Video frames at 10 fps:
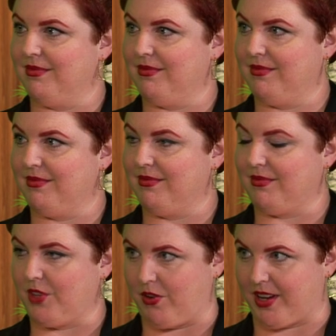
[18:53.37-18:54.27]
they do.
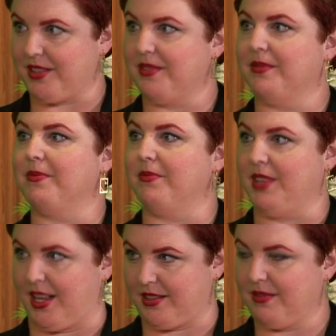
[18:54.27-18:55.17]
Correct. I'm assuming.
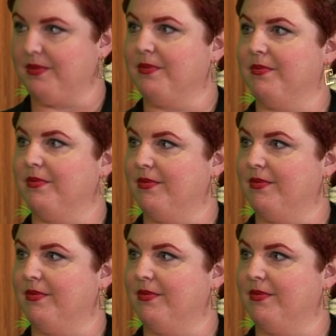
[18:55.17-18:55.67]
Yes. So they get,